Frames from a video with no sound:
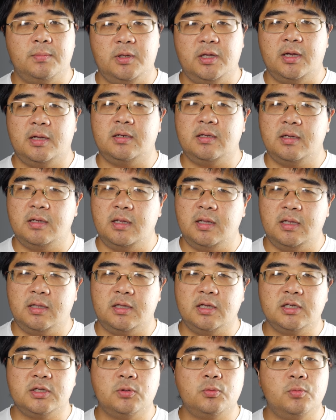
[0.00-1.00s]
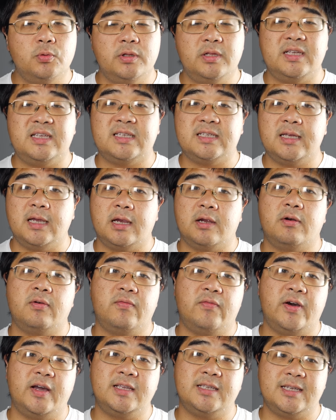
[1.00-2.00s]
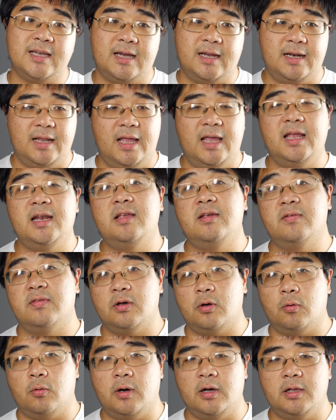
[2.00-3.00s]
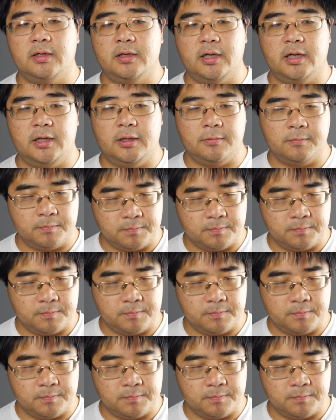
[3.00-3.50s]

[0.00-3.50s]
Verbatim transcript: yet it doesn't really sacrifice on any of the quality.